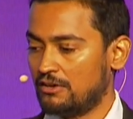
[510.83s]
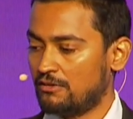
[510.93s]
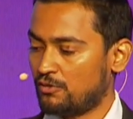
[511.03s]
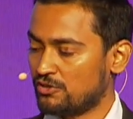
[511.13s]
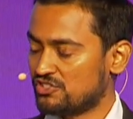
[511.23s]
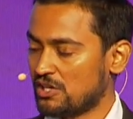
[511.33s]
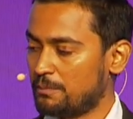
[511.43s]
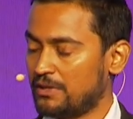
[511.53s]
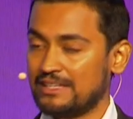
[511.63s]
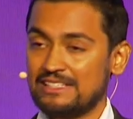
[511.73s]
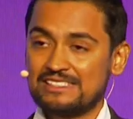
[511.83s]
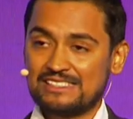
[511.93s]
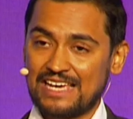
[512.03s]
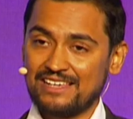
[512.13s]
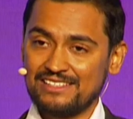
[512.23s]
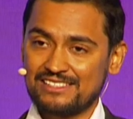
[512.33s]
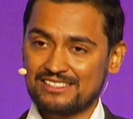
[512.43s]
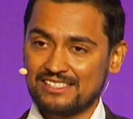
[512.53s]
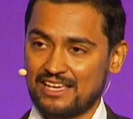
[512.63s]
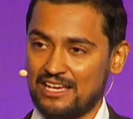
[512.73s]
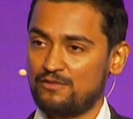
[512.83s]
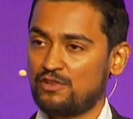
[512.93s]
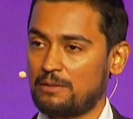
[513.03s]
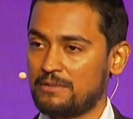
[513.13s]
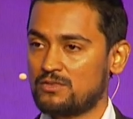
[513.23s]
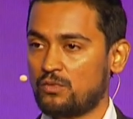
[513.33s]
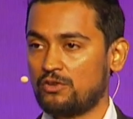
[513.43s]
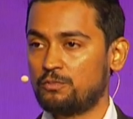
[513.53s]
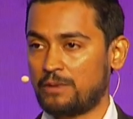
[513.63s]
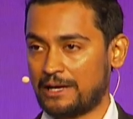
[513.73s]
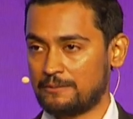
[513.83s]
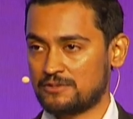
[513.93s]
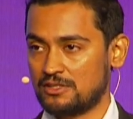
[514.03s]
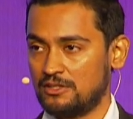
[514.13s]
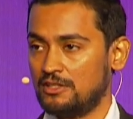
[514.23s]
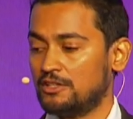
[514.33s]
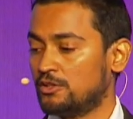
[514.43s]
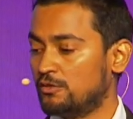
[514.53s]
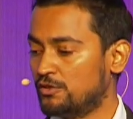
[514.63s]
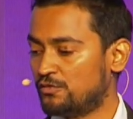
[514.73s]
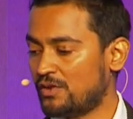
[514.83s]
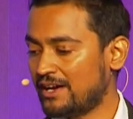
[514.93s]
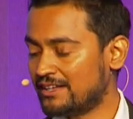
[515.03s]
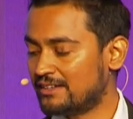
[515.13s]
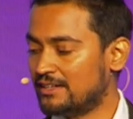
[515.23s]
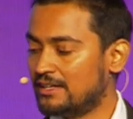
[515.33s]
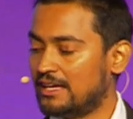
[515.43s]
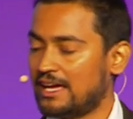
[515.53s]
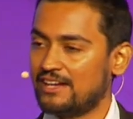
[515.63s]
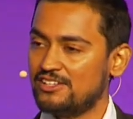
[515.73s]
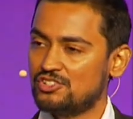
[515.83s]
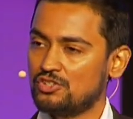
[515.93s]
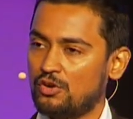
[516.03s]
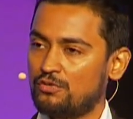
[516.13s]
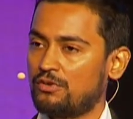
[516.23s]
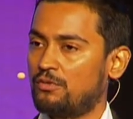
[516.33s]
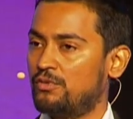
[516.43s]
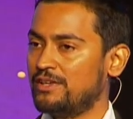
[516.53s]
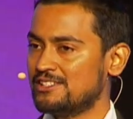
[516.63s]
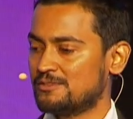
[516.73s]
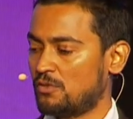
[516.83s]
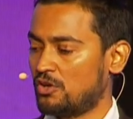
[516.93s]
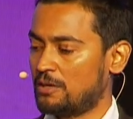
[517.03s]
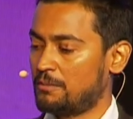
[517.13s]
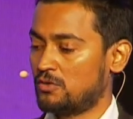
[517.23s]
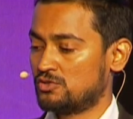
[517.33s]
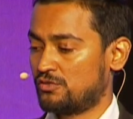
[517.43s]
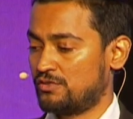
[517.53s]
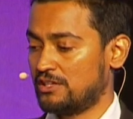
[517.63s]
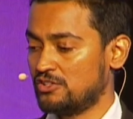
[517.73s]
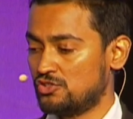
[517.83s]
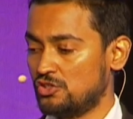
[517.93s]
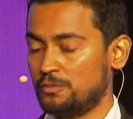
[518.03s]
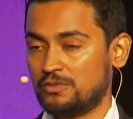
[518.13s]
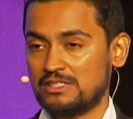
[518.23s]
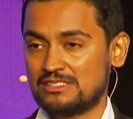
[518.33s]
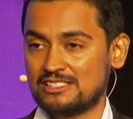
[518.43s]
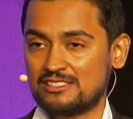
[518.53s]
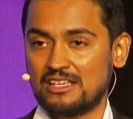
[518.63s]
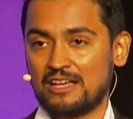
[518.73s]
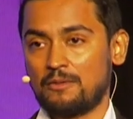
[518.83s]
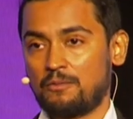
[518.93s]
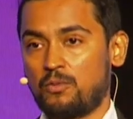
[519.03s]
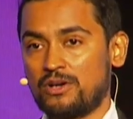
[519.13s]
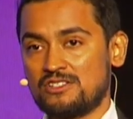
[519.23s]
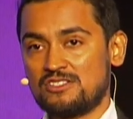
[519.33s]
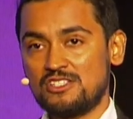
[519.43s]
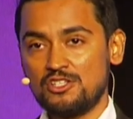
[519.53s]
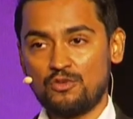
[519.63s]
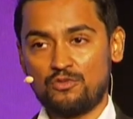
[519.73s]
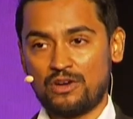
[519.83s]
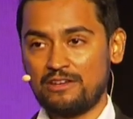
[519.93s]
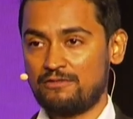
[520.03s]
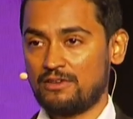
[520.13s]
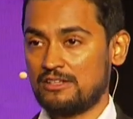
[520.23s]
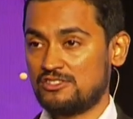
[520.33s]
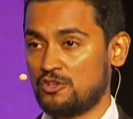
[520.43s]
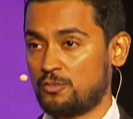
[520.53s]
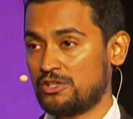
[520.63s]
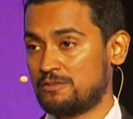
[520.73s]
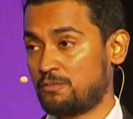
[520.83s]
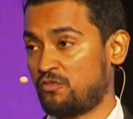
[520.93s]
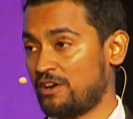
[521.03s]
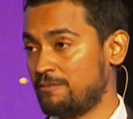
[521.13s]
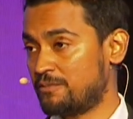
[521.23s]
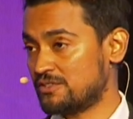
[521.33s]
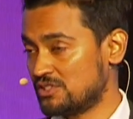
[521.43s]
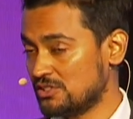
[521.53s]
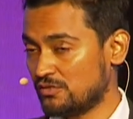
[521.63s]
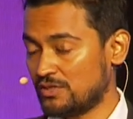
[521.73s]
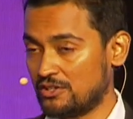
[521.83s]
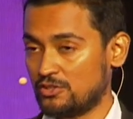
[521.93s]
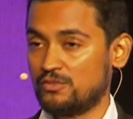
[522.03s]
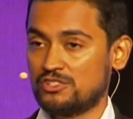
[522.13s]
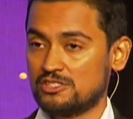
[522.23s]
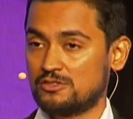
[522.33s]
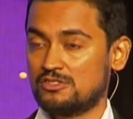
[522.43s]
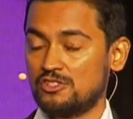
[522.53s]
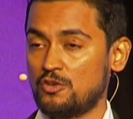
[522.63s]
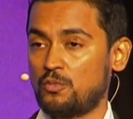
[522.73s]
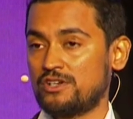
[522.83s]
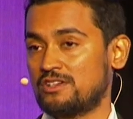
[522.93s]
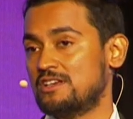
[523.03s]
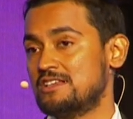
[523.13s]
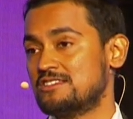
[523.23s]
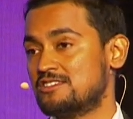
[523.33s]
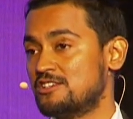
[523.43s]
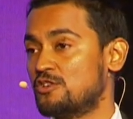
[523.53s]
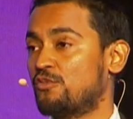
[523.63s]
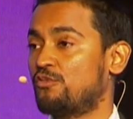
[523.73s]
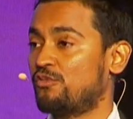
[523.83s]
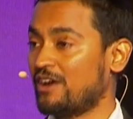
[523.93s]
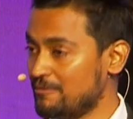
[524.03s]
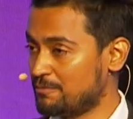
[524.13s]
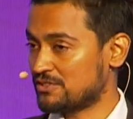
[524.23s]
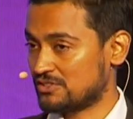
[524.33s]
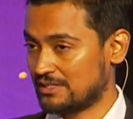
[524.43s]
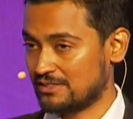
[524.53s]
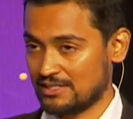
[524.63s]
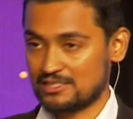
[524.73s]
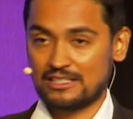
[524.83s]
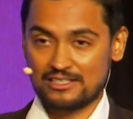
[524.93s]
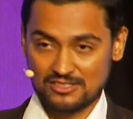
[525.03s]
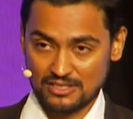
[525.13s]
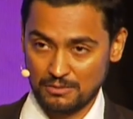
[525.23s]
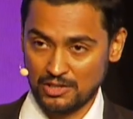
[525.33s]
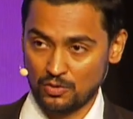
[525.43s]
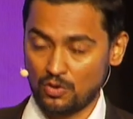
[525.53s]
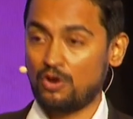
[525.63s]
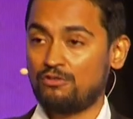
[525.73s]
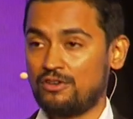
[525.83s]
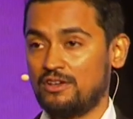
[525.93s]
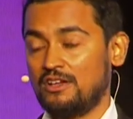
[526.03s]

For example, in tanks and filament wound pipes, you would find addition of a very small amount of nanotube. This is 0.5% of nanotube, which is 0.05%. It's extremely low of